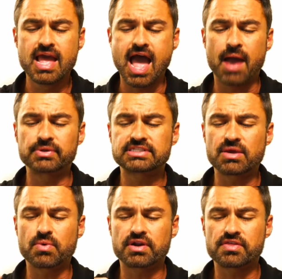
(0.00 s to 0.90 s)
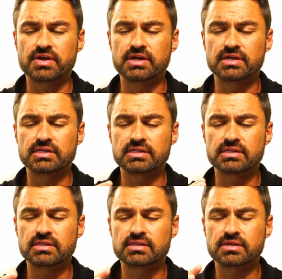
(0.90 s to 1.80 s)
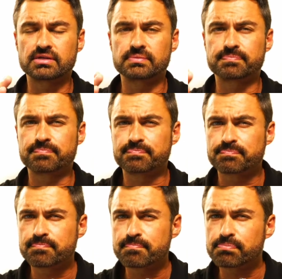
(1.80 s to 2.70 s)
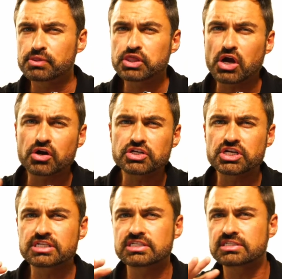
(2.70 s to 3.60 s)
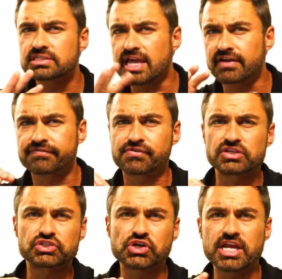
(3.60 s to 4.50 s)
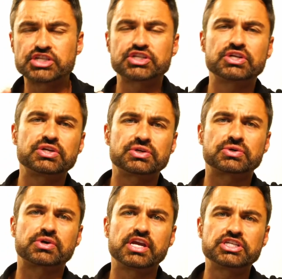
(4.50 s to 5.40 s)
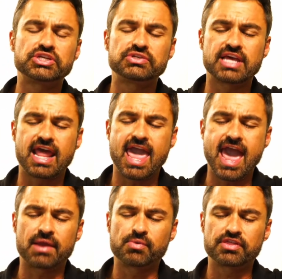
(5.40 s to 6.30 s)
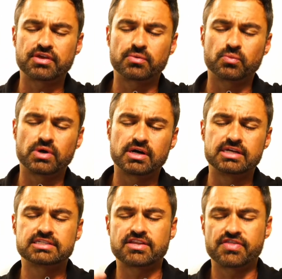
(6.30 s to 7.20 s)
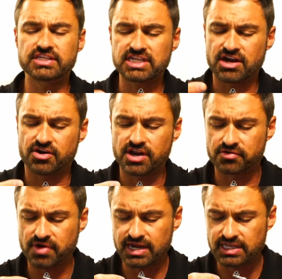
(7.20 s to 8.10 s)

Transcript: I would say one of the largest kind of frustration or issues that I had with it was this area right